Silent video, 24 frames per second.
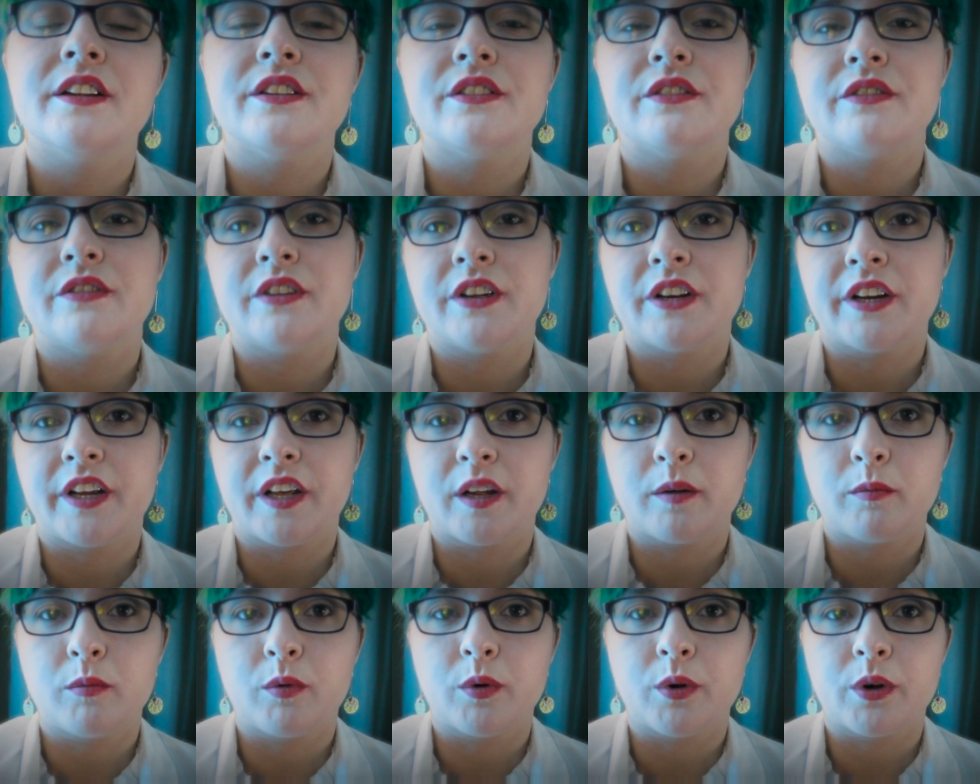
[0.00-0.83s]
it's
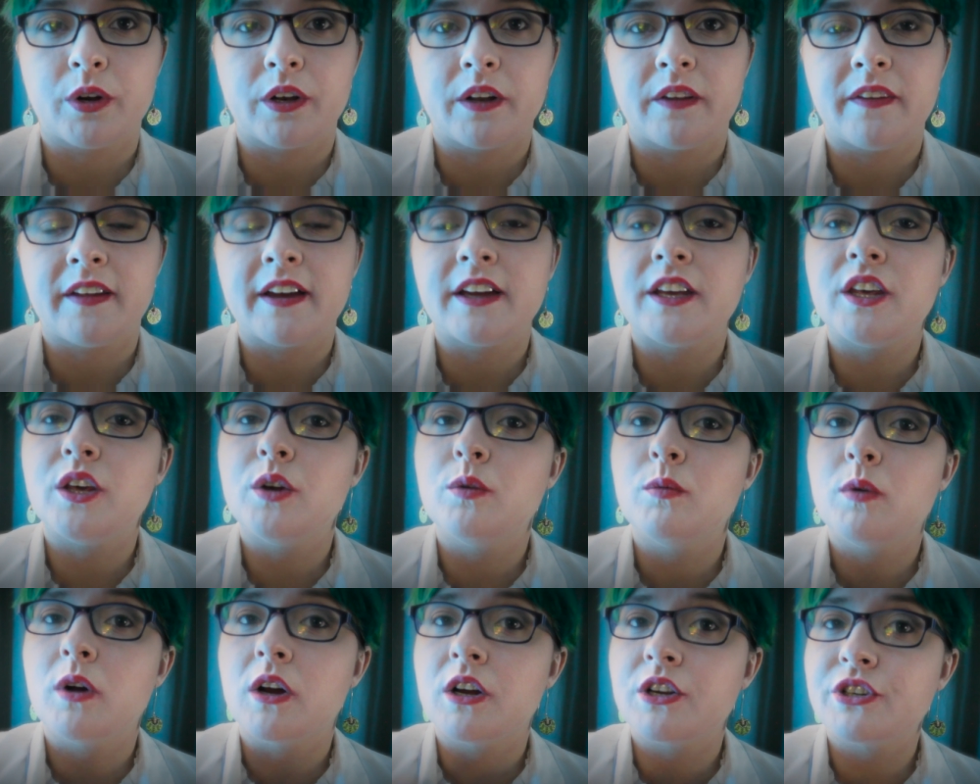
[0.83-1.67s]
very important that
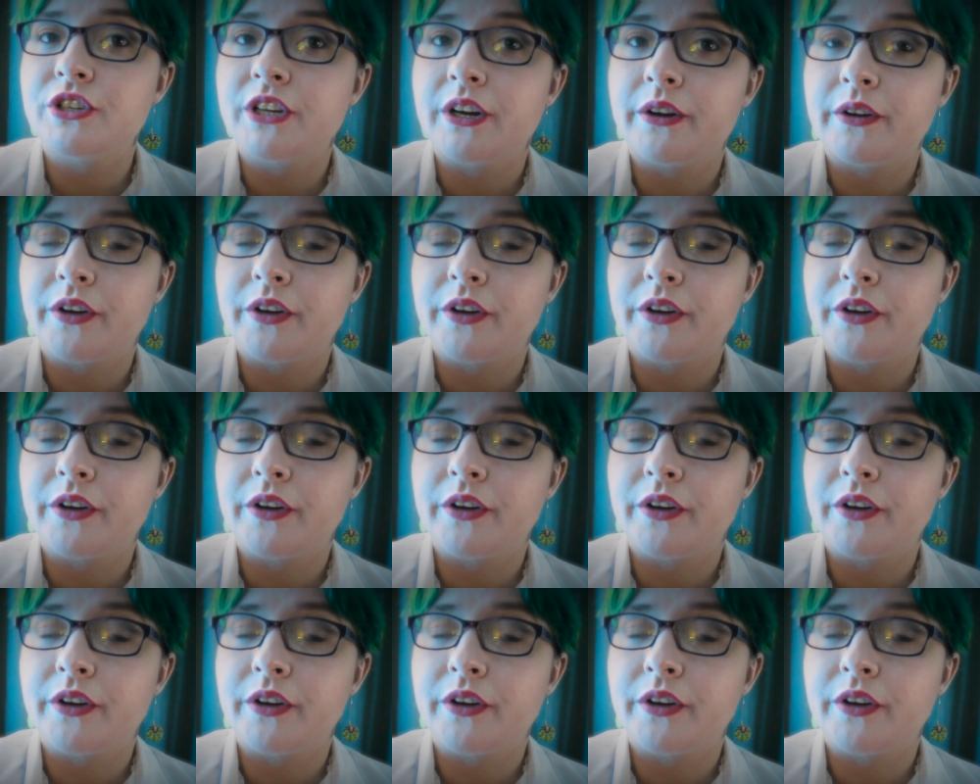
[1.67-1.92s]
you wash